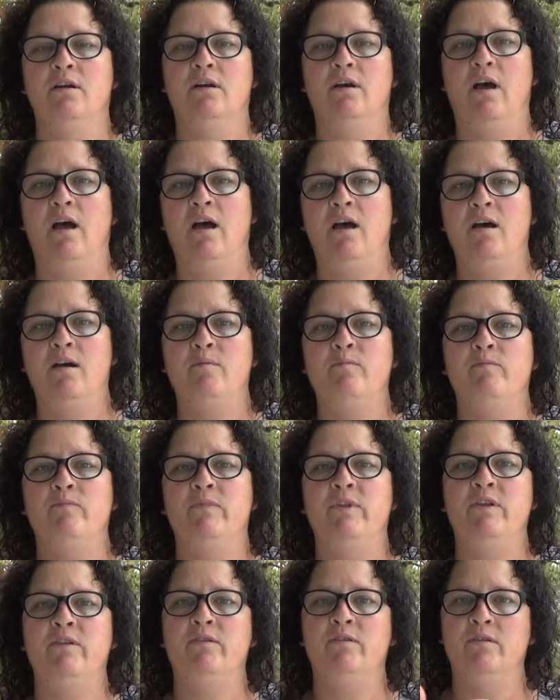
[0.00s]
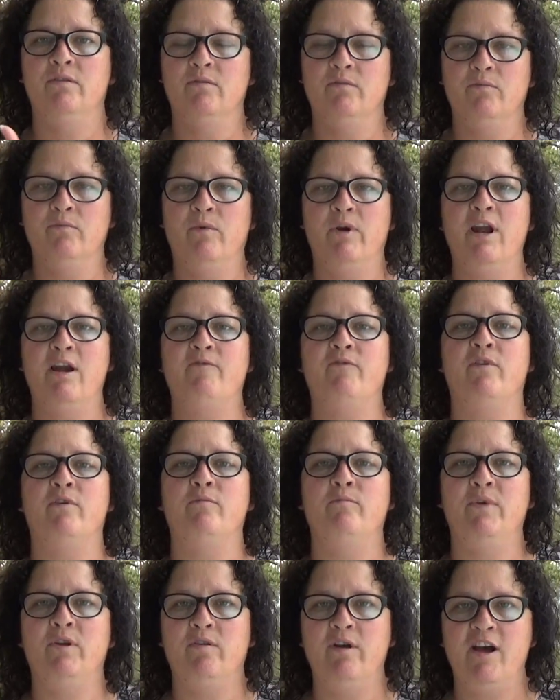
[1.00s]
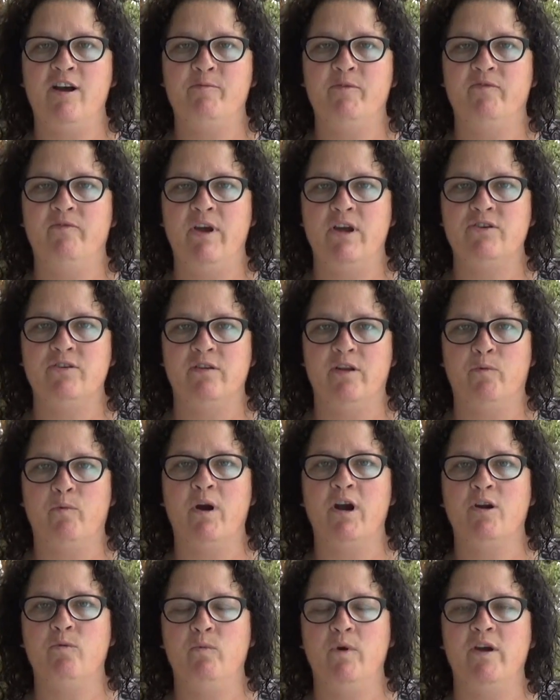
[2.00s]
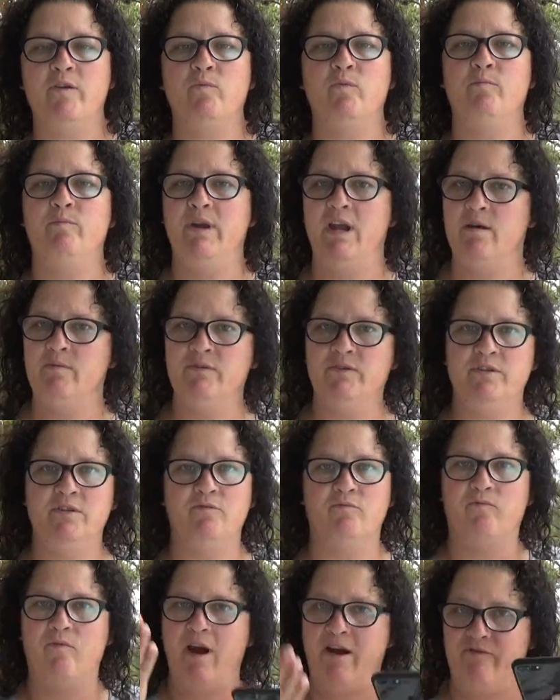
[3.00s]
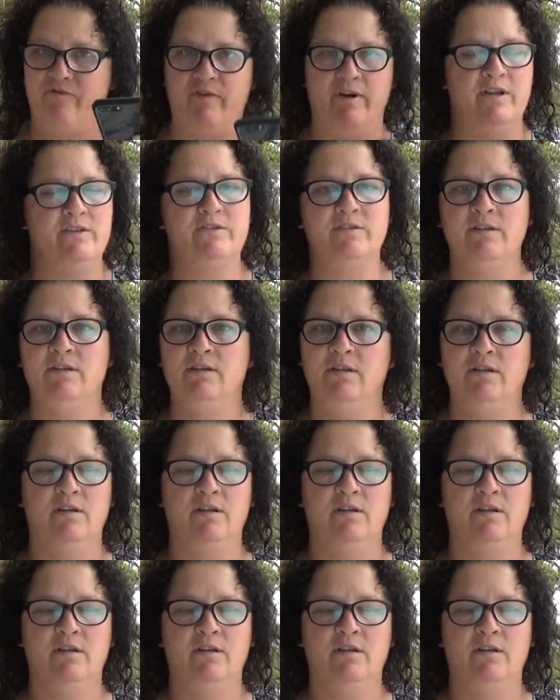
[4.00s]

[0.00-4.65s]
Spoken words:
then whatever mental health profession they're working with will be able to reference.